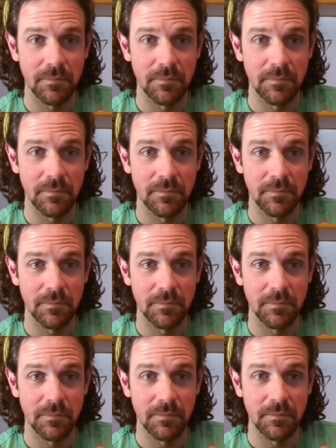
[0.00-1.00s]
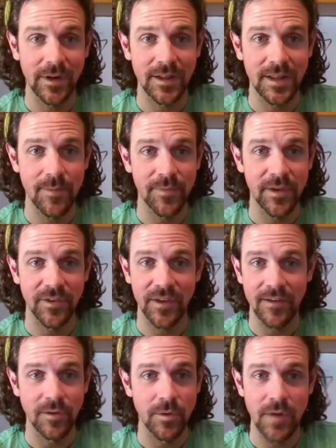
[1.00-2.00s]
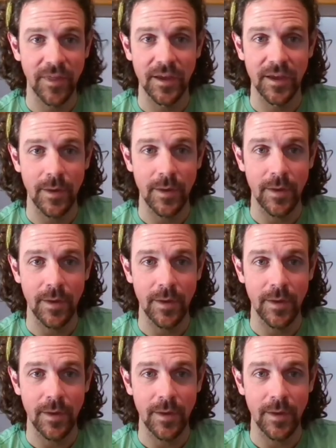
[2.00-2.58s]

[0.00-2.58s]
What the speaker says: I don't want to claim things that I know nothing about.